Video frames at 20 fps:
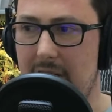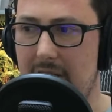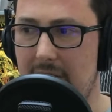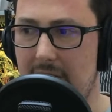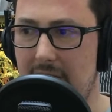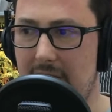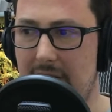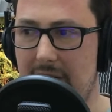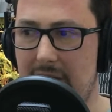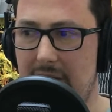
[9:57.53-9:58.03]

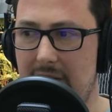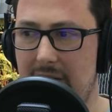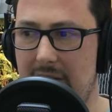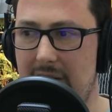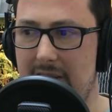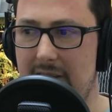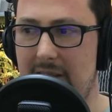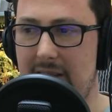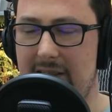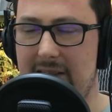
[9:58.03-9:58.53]

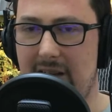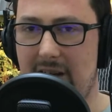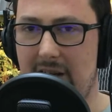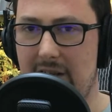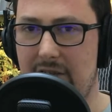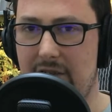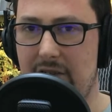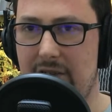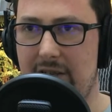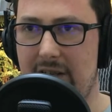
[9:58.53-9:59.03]
it's hard
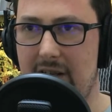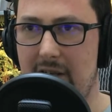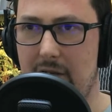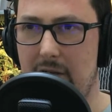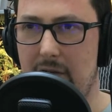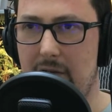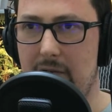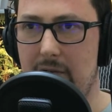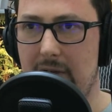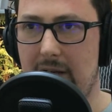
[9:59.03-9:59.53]
to
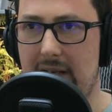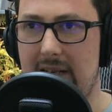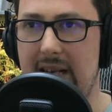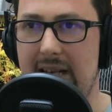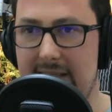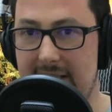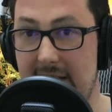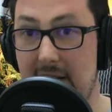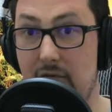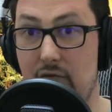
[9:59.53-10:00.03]
tell
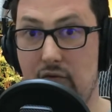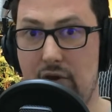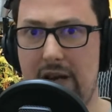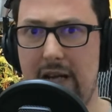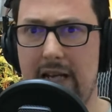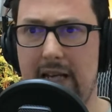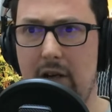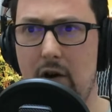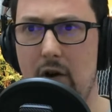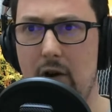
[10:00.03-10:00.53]
unless they're
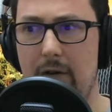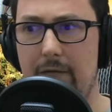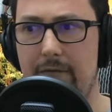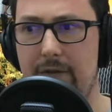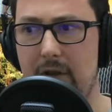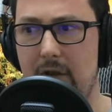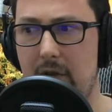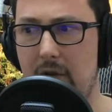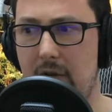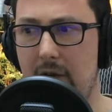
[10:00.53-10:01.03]
really off.
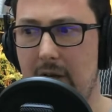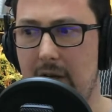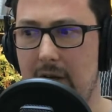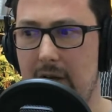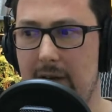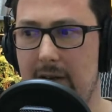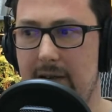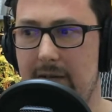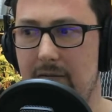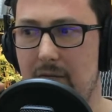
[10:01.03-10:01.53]
So
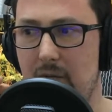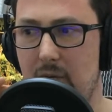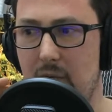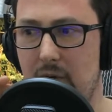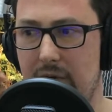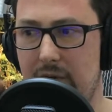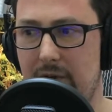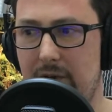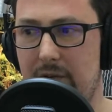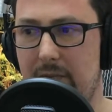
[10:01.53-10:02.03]

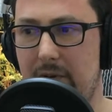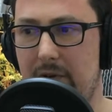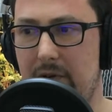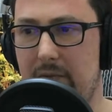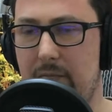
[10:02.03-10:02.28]
what's your experience